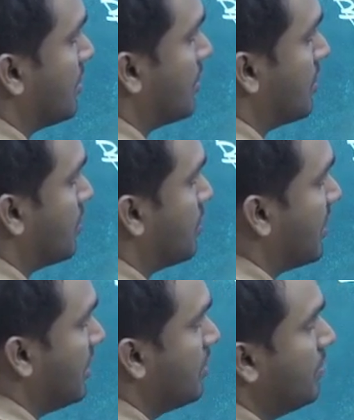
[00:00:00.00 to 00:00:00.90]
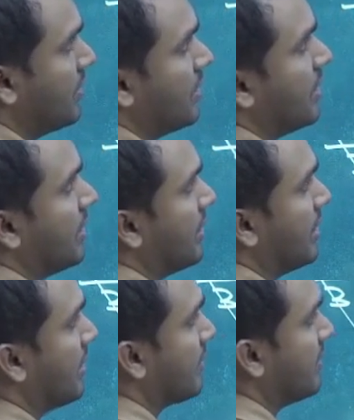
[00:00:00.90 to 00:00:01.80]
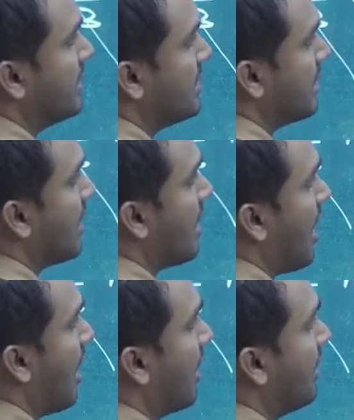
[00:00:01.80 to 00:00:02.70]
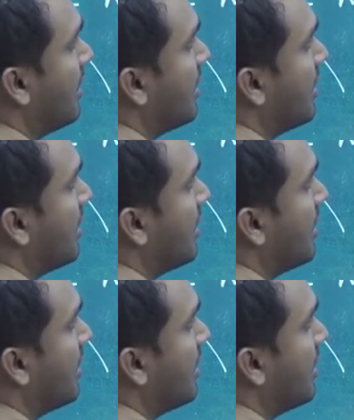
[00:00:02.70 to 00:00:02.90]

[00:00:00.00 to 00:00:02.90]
2 cube equals r